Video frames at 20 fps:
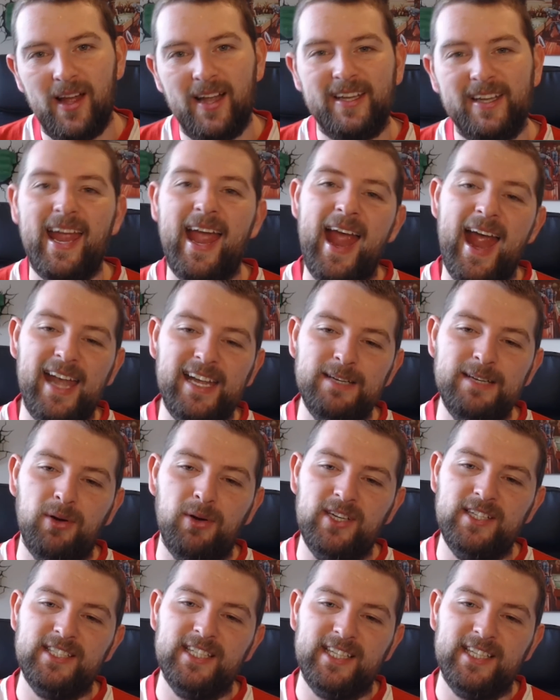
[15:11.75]
and get
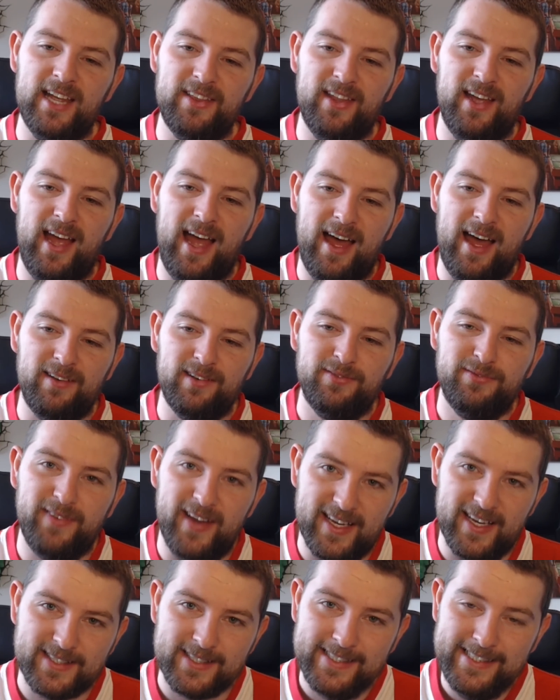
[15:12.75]
anybody together and
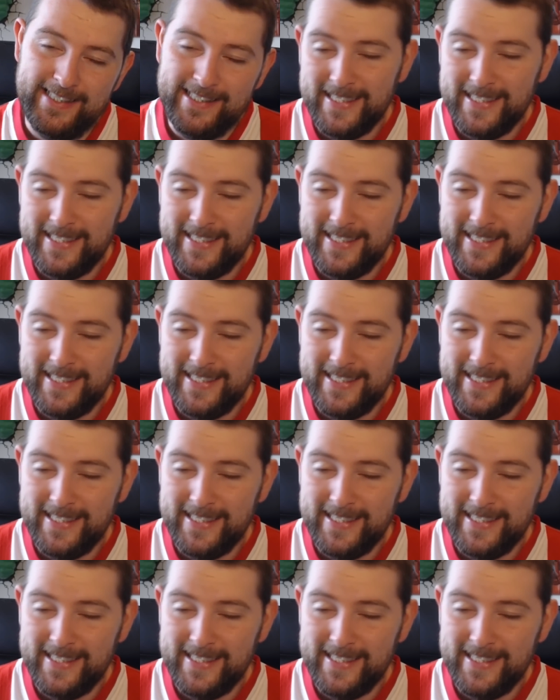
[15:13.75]
fit.